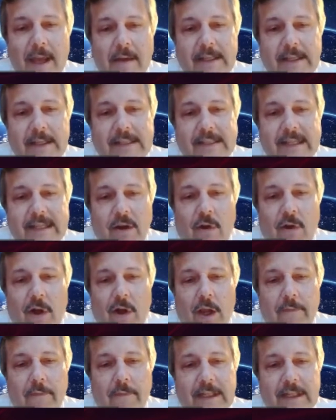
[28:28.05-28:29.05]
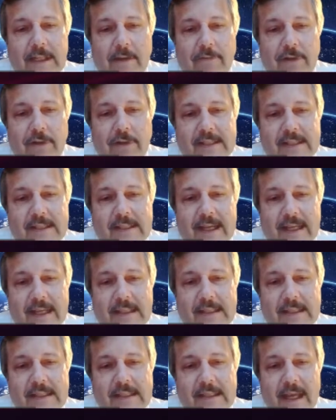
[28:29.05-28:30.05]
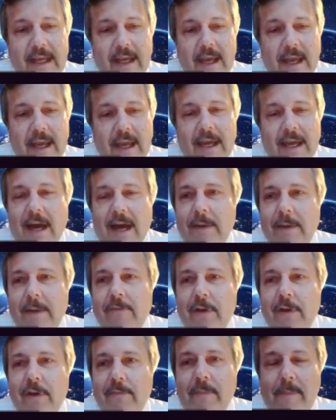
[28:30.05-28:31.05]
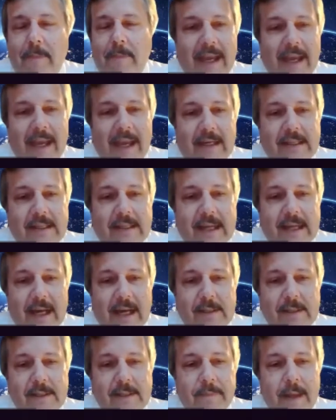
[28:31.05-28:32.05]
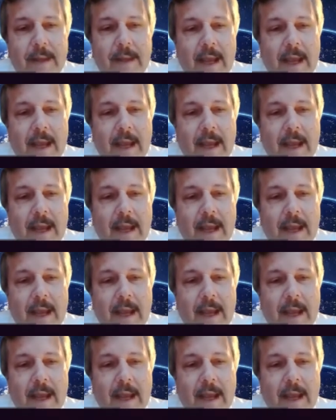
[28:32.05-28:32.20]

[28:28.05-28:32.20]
we see all the different states here coming from manganese atoms.